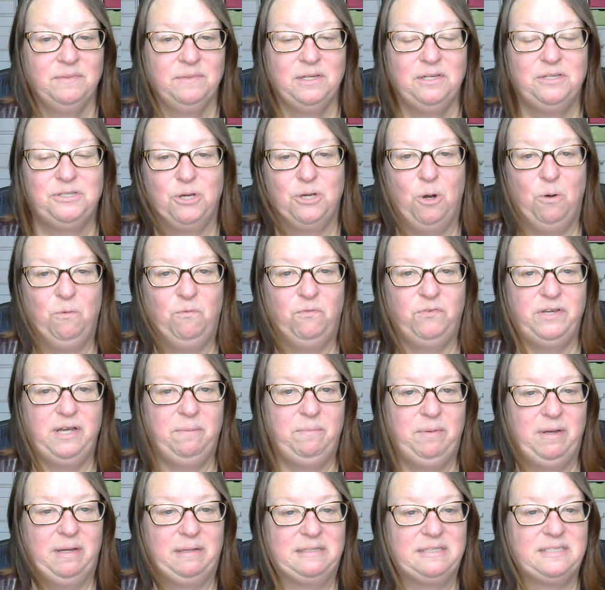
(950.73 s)
So hopefully I'll
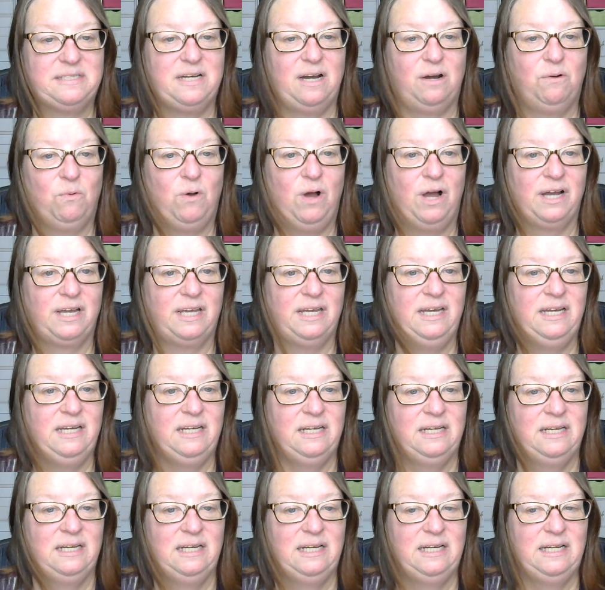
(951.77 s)
be able to start walking
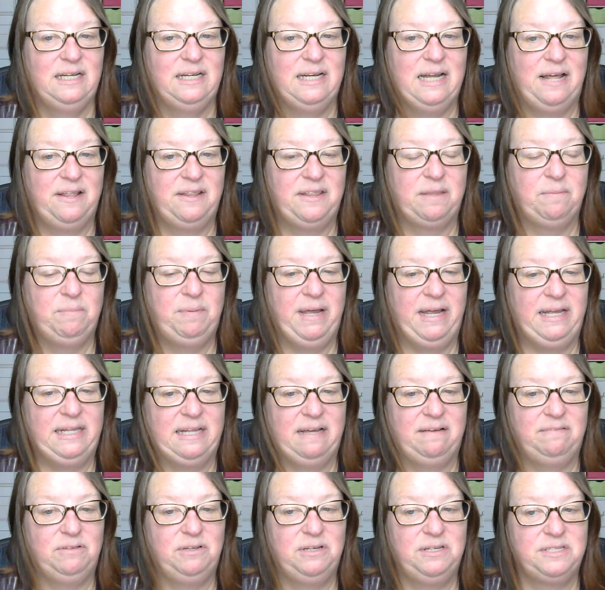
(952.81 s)
now that the pain
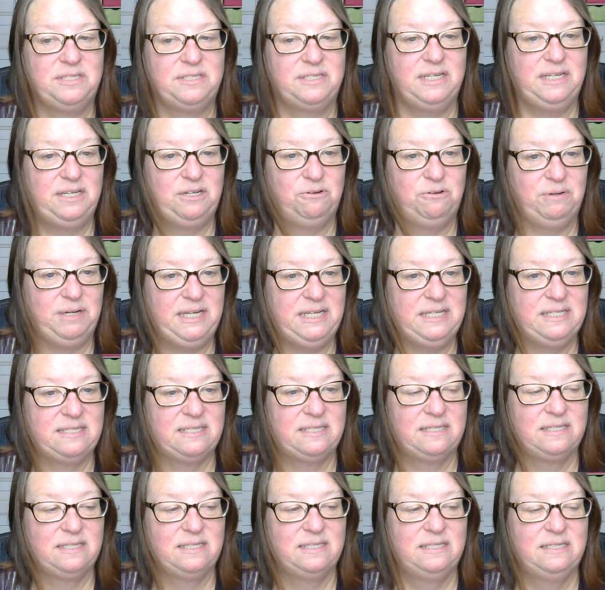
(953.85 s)
level has
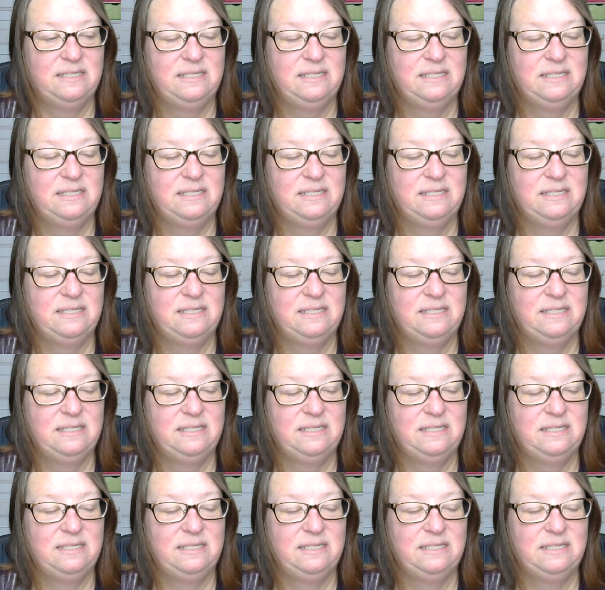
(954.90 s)
decreased,